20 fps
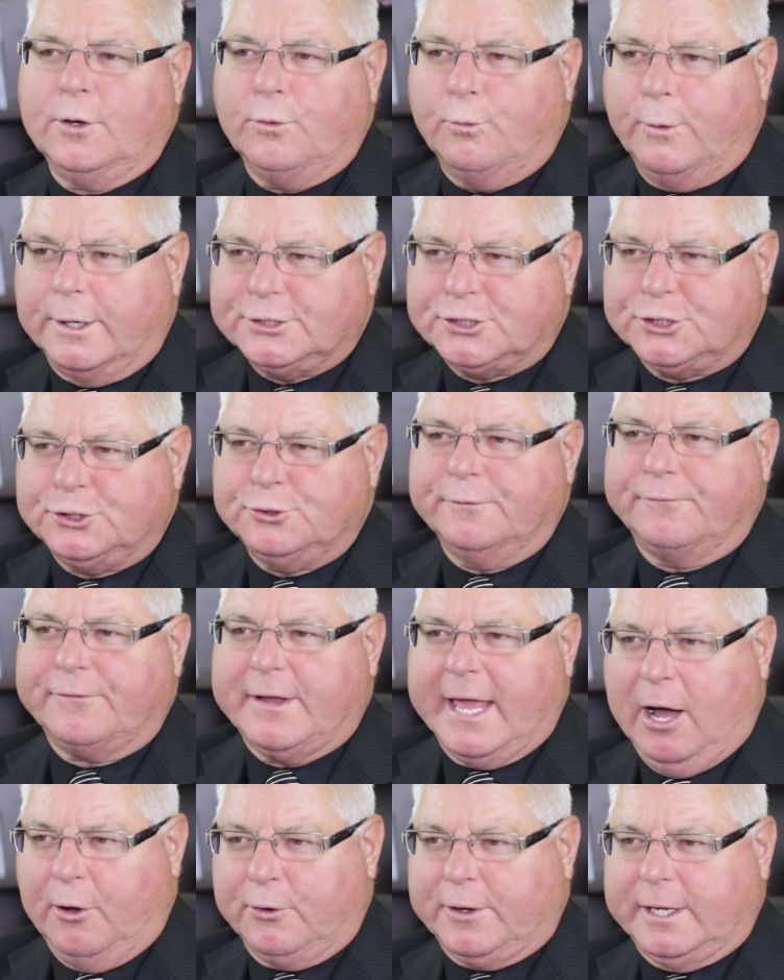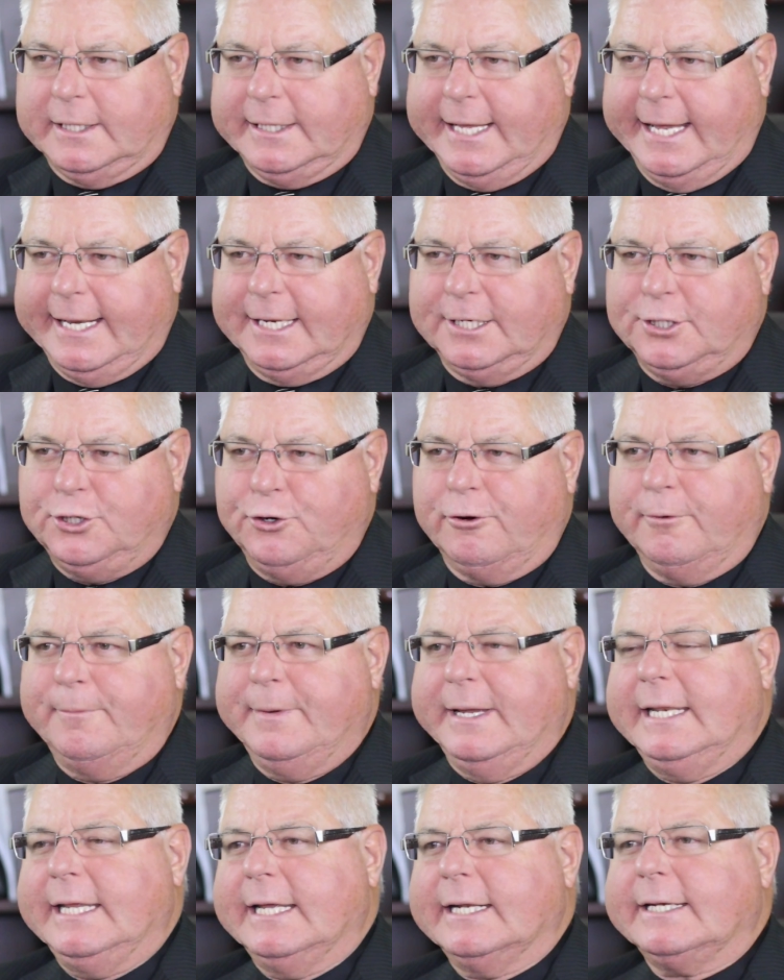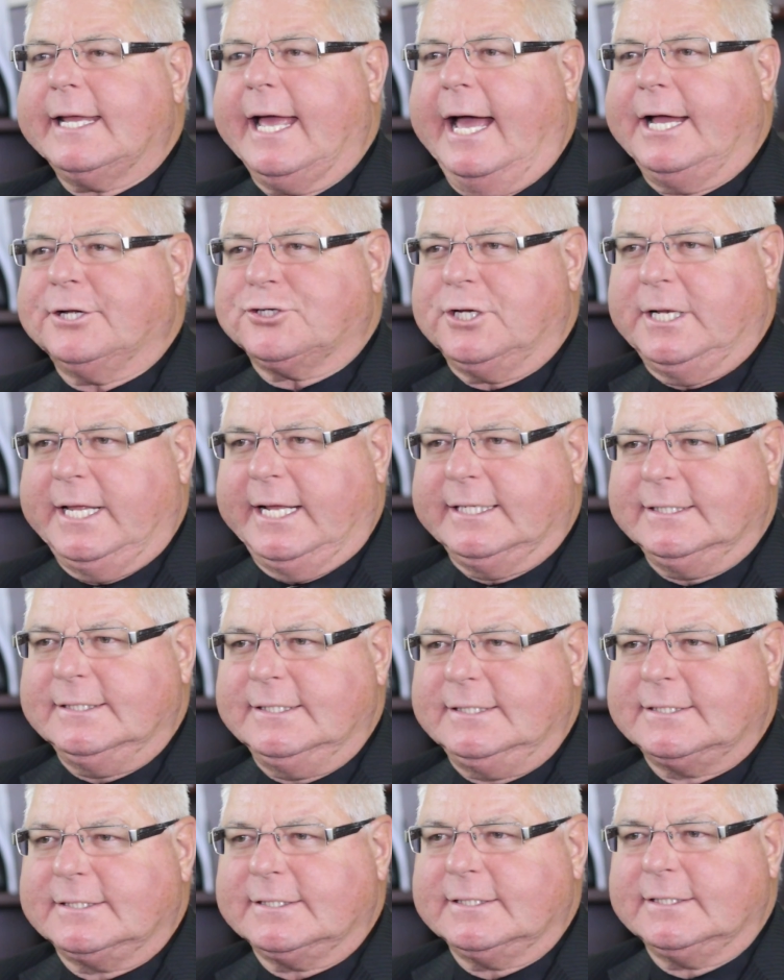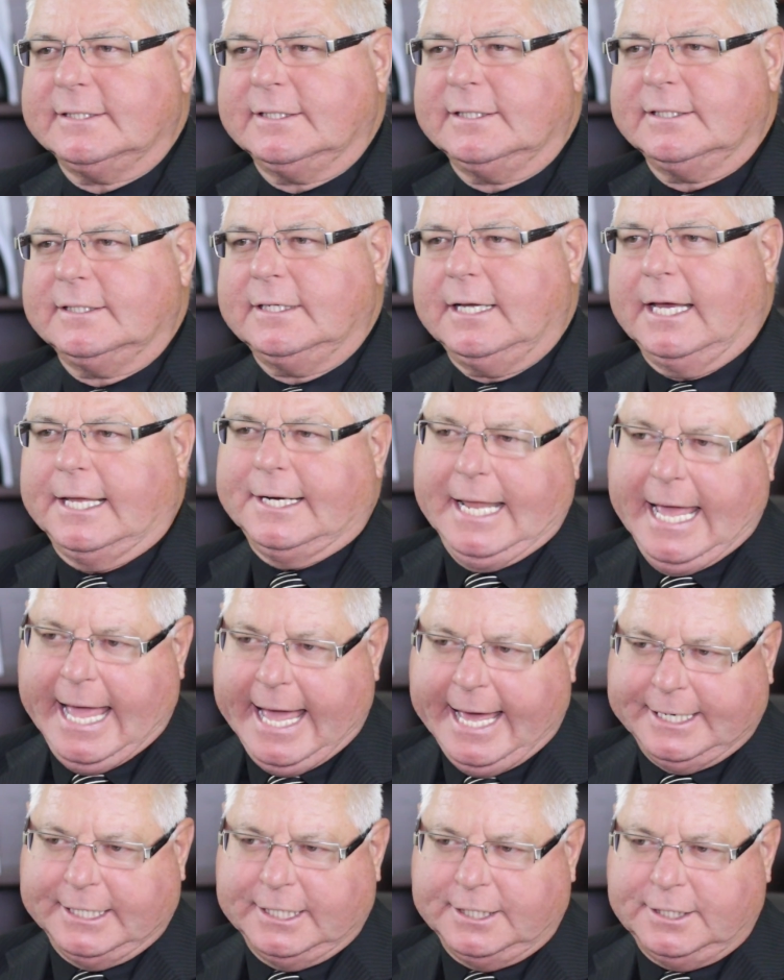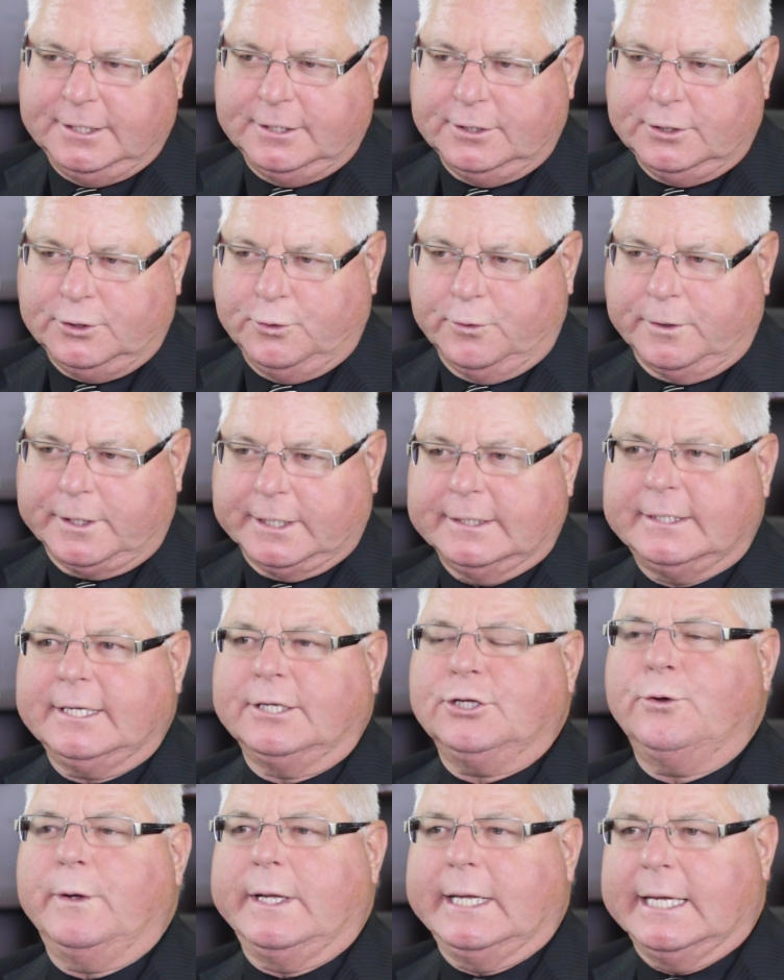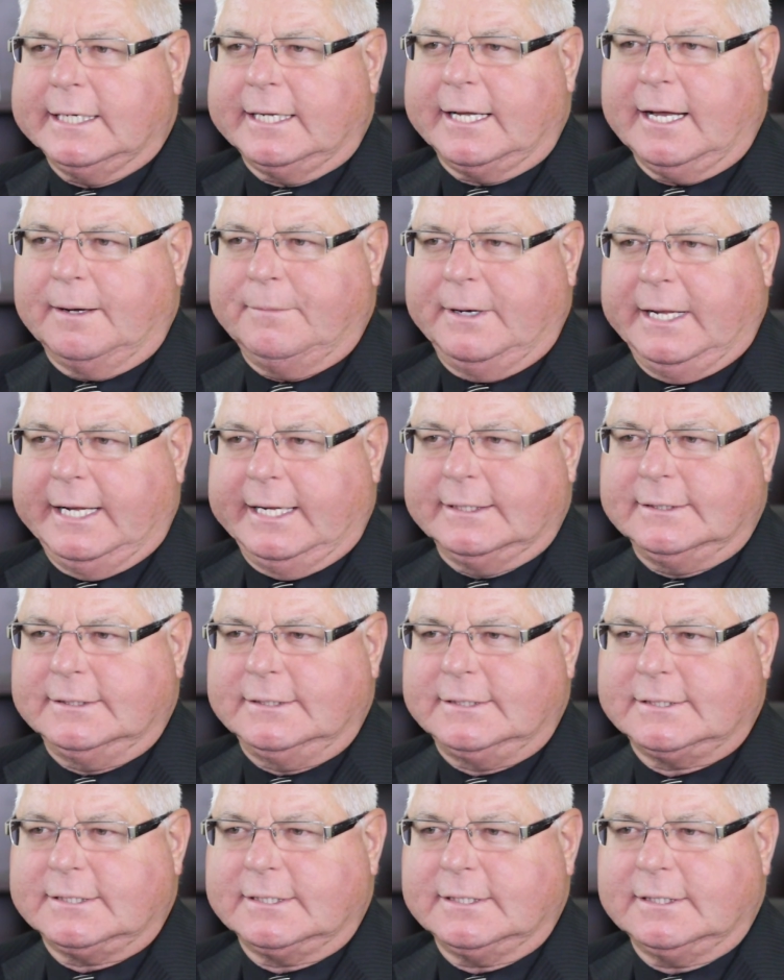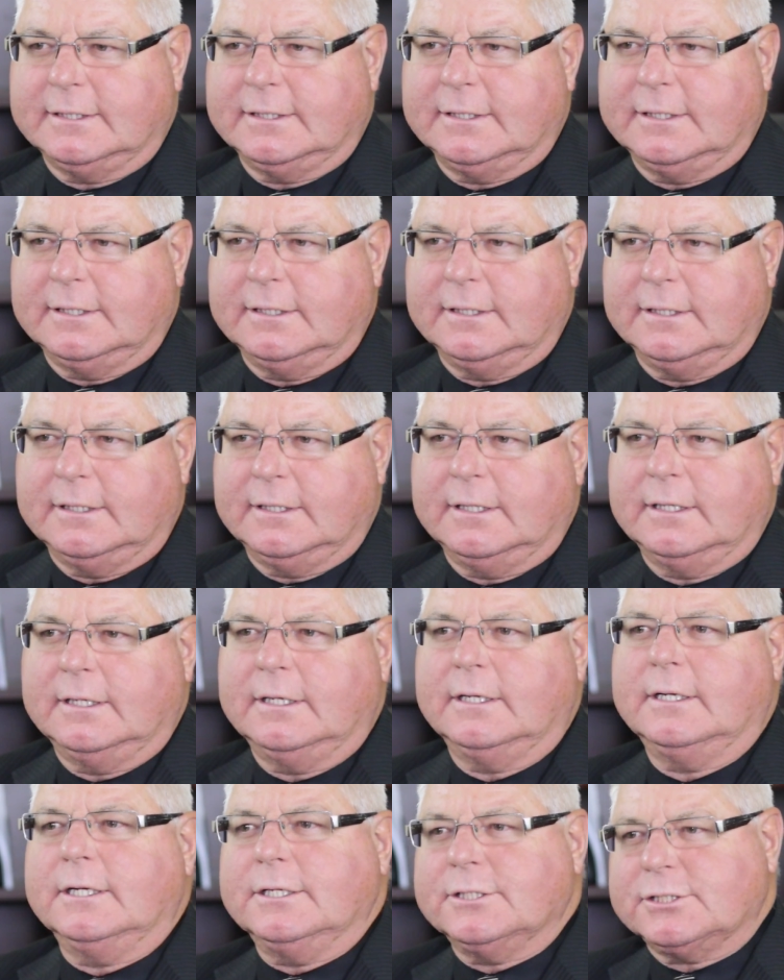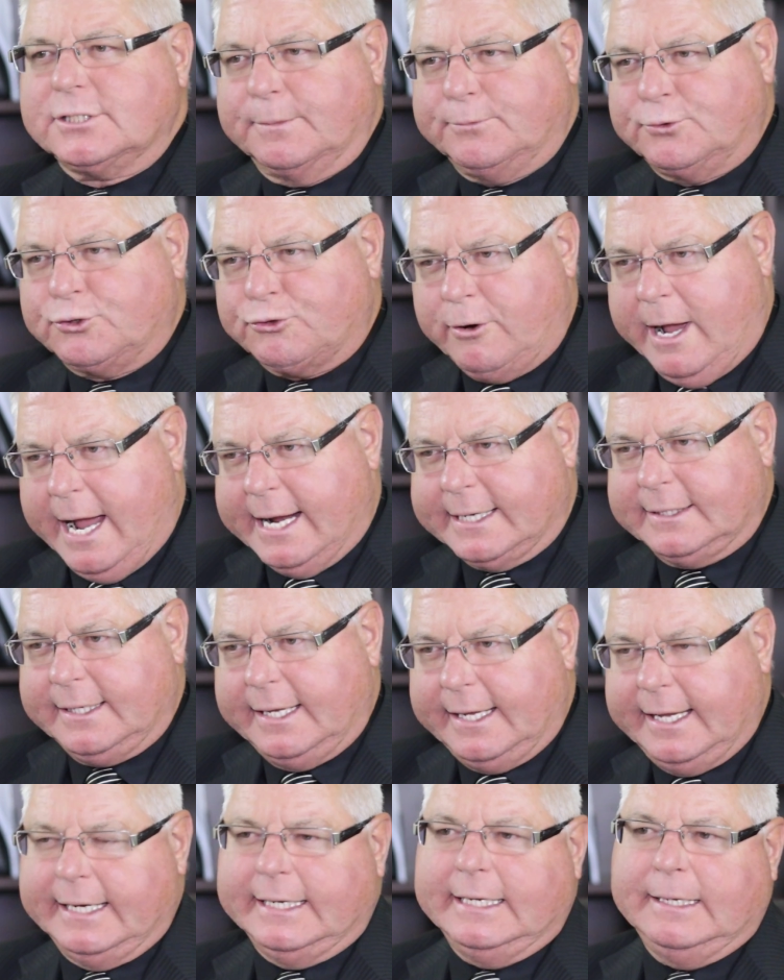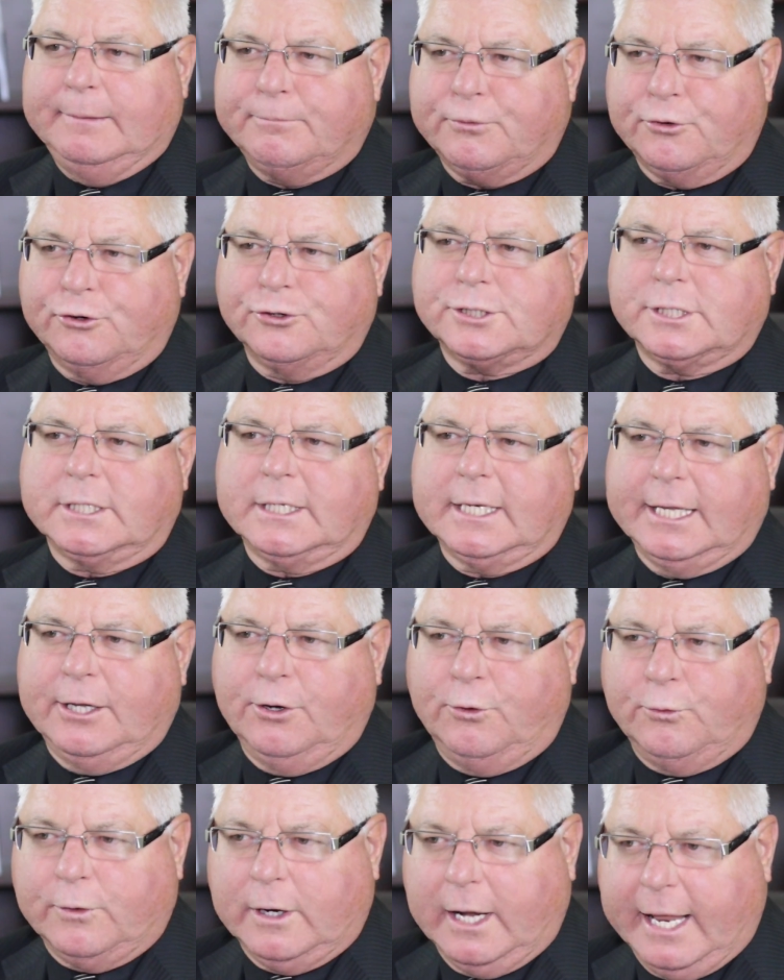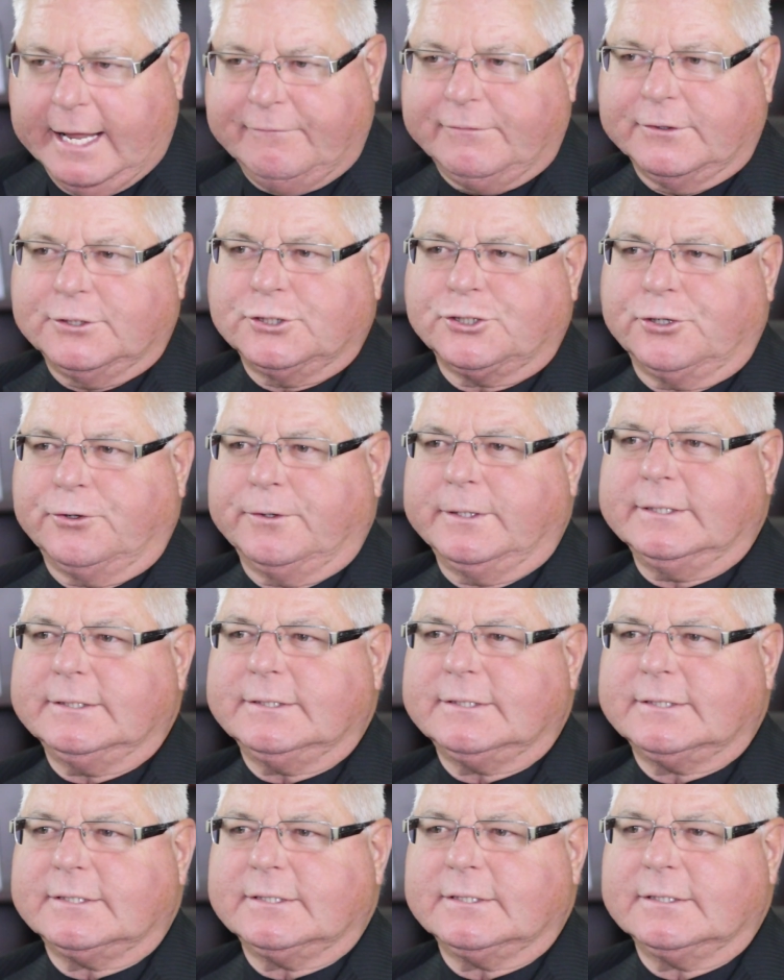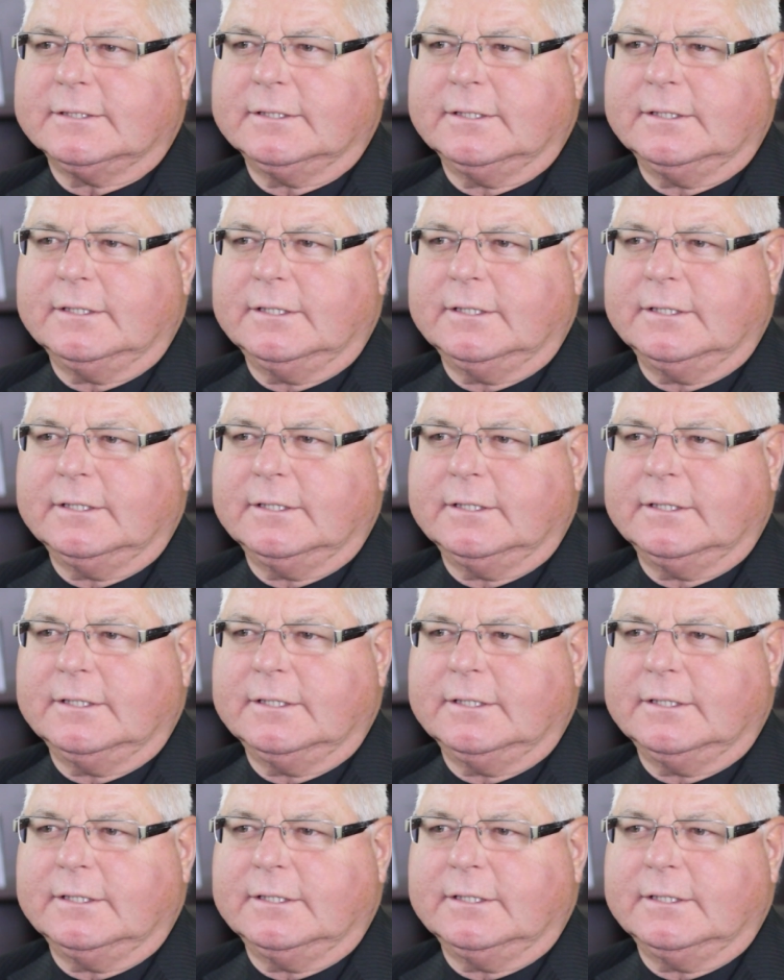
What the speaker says: Once you have calculated your immediate cash needs and added your continuing income needs, subtract any personally owned life insurance,